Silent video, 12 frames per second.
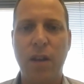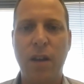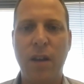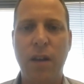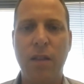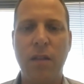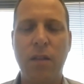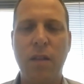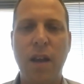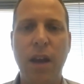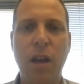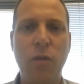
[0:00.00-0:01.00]
And
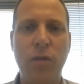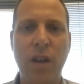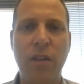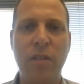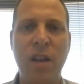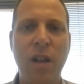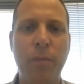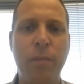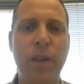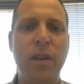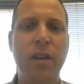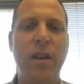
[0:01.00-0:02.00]
Hello Talent helped
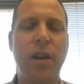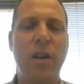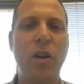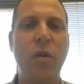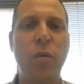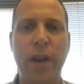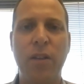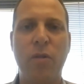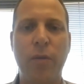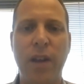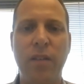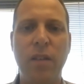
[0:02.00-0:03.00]
me a great,
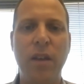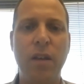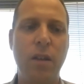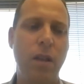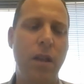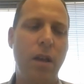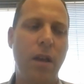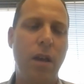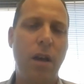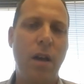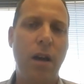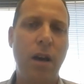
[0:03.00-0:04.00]
great deal.
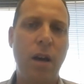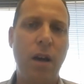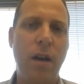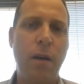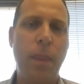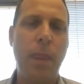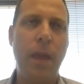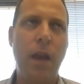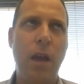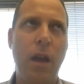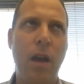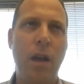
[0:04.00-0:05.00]

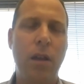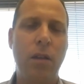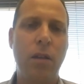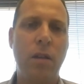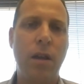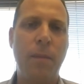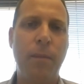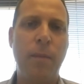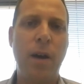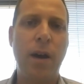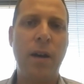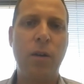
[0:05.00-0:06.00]
And
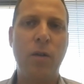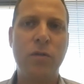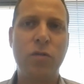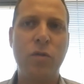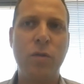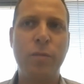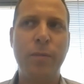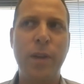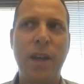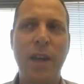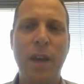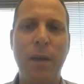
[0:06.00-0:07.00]
I also
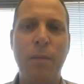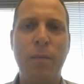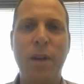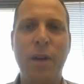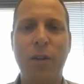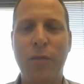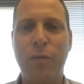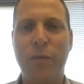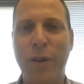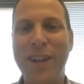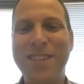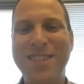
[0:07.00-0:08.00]
became kind of
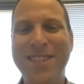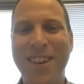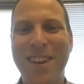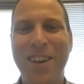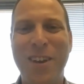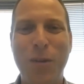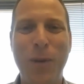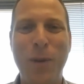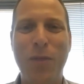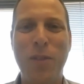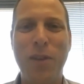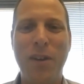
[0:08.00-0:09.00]
friends
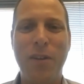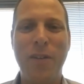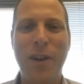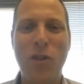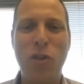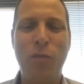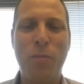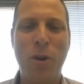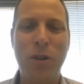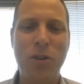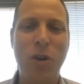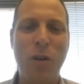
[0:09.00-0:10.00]
with their chief
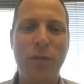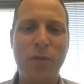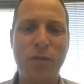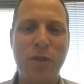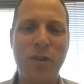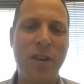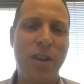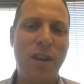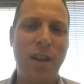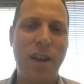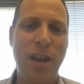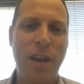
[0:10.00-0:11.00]
product officer,
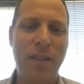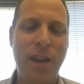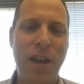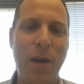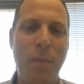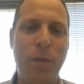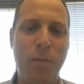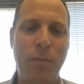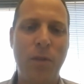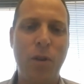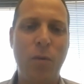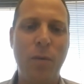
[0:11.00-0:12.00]
and I helped
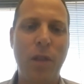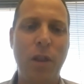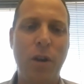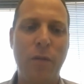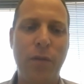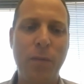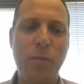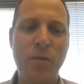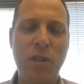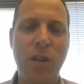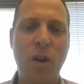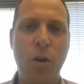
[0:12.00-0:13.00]
them, you know, with a lot of
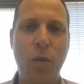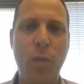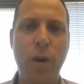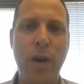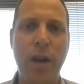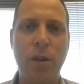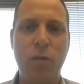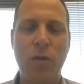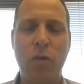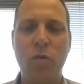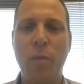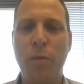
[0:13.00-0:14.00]
inputs along the way in
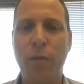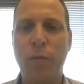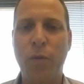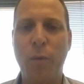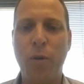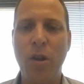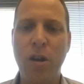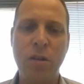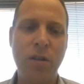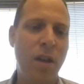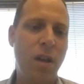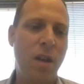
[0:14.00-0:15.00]
order to improve their product.